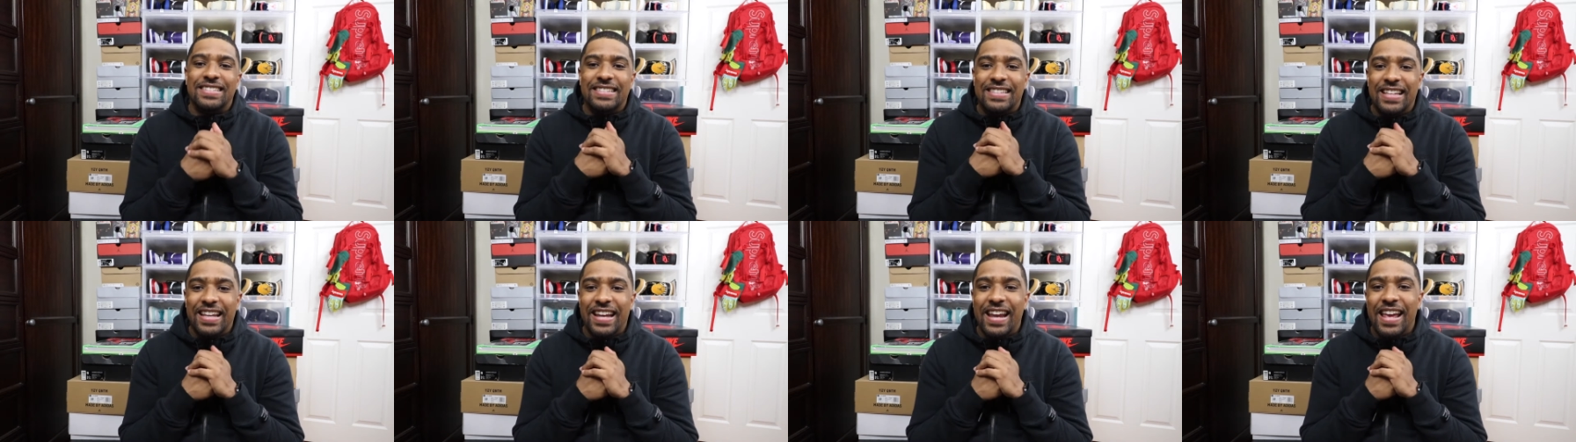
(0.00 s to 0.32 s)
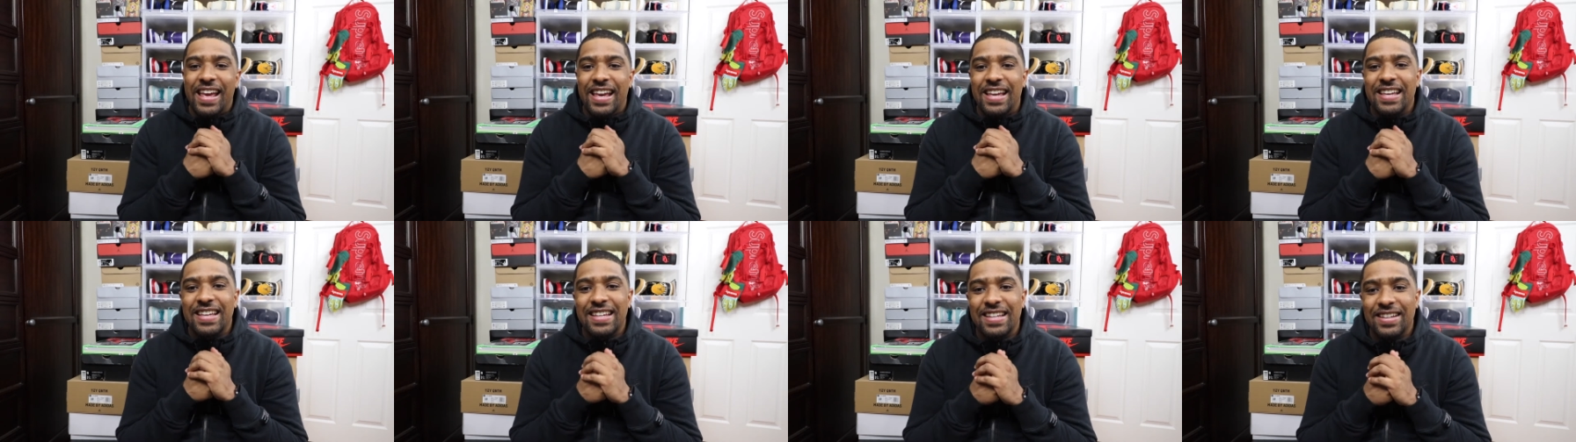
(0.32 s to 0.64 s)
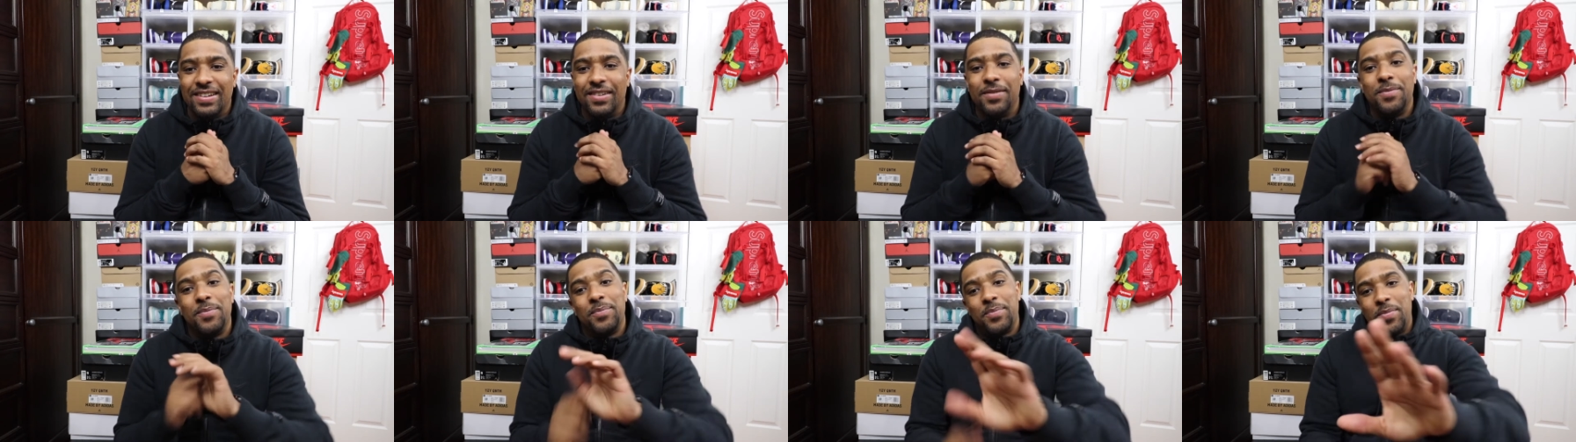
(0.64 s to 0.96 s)
Today,
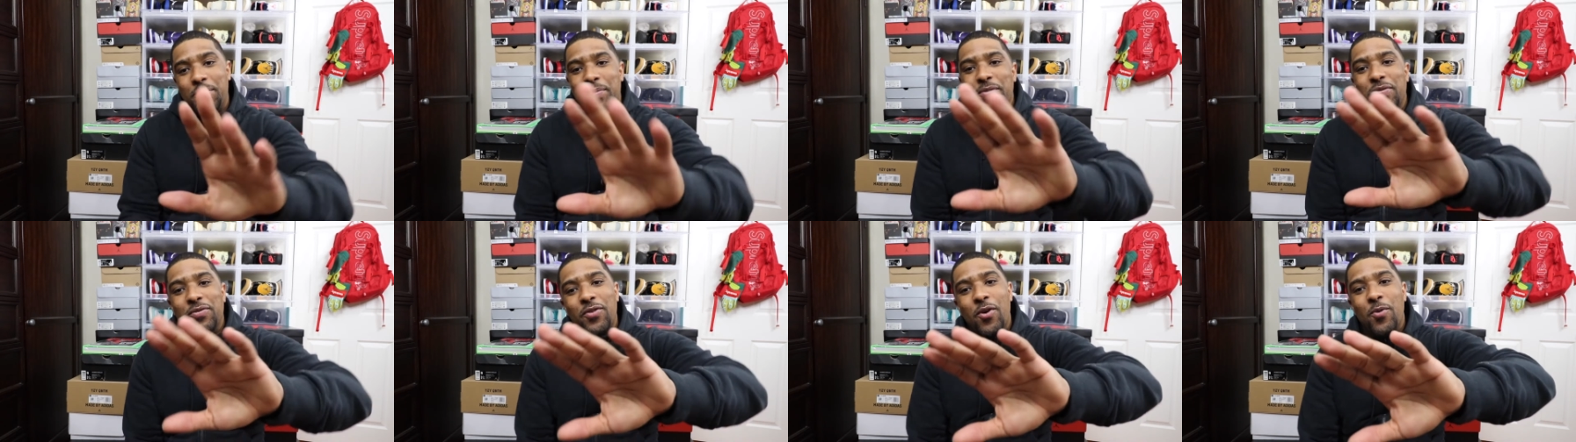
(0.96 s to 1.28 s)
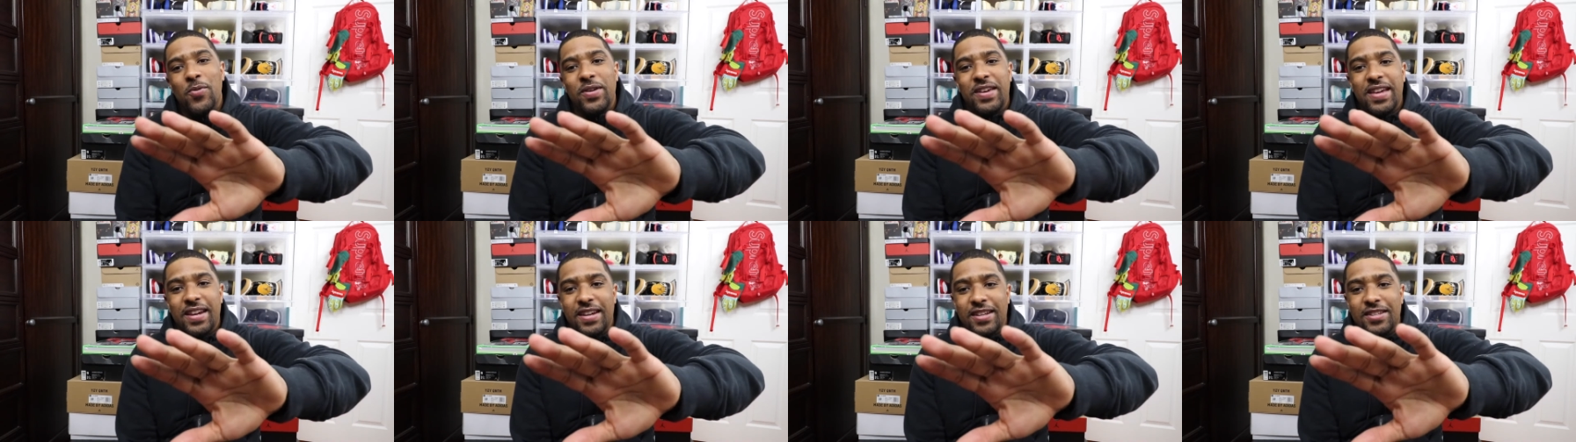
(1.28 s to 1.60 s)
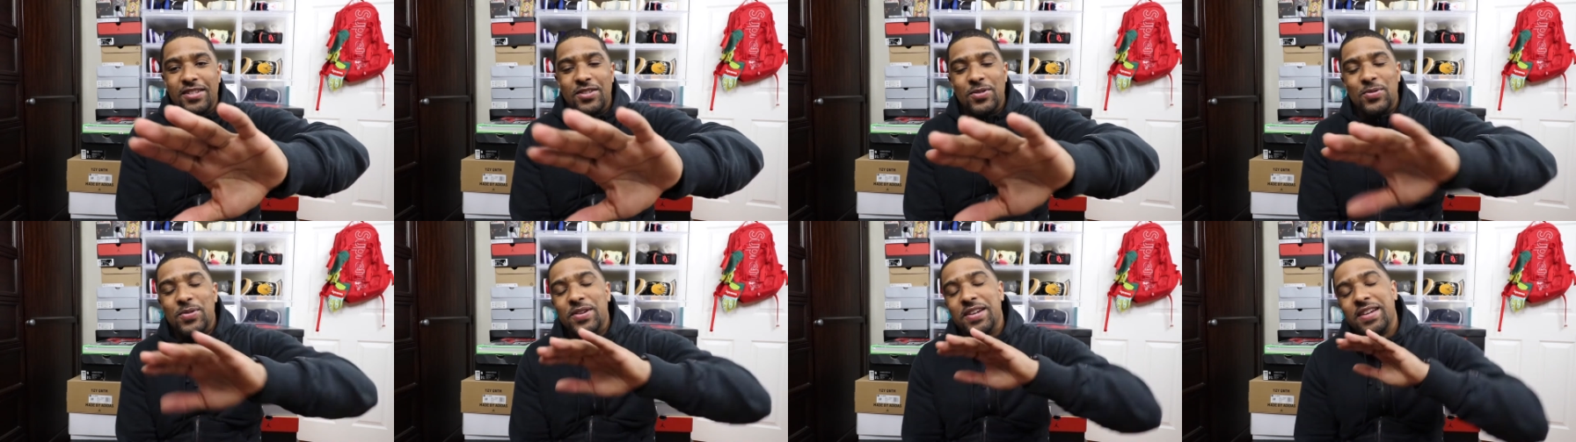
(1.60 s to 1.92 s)
before we get
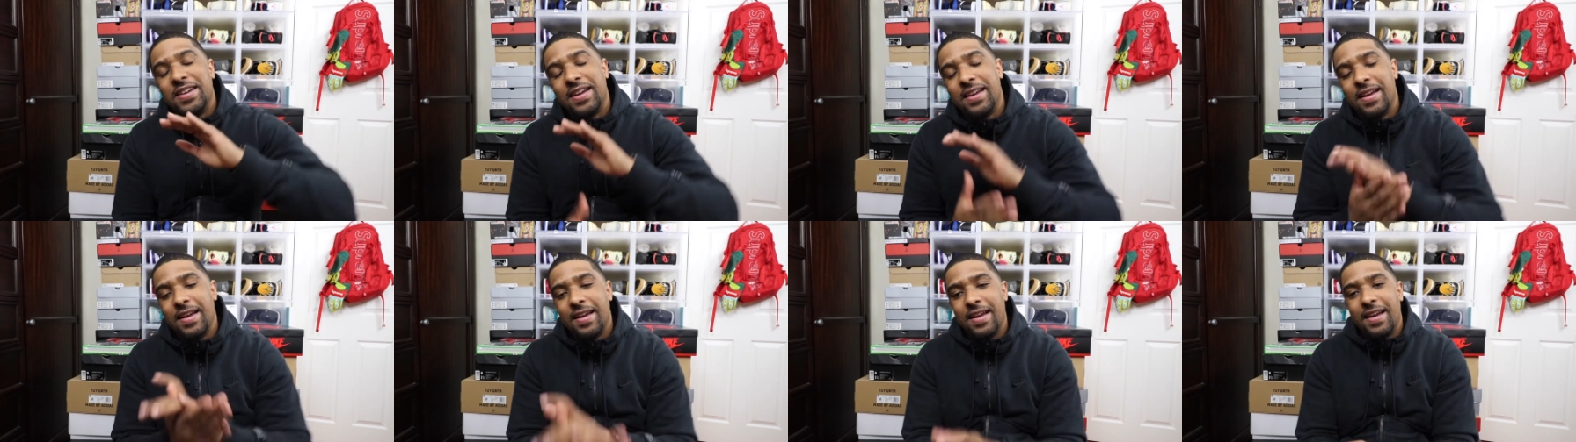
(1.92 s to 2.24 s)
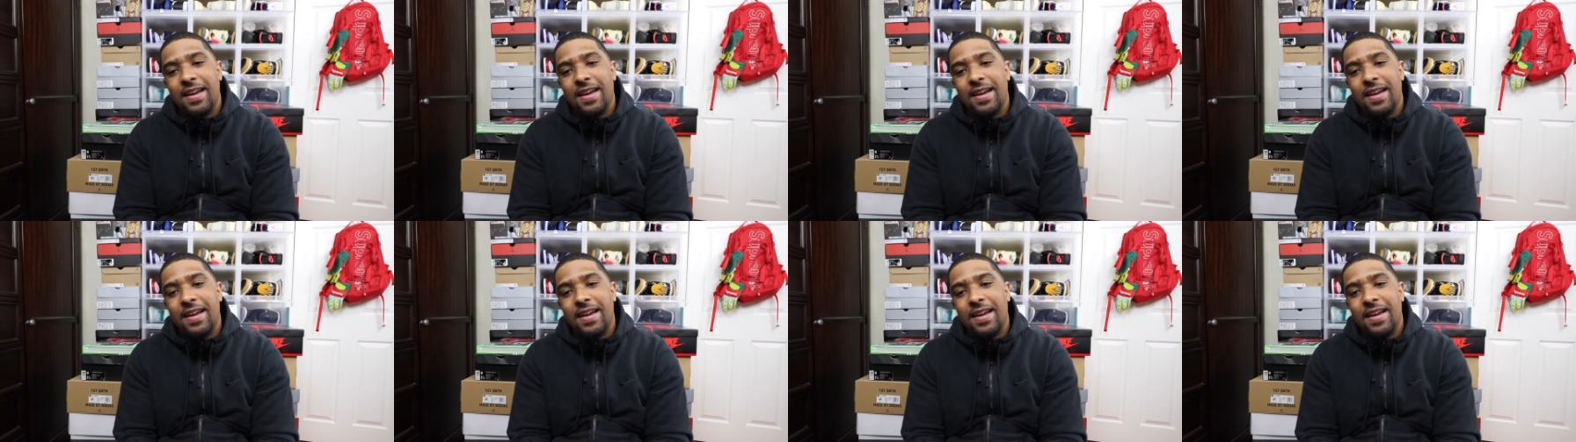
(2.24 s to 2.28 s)
into it,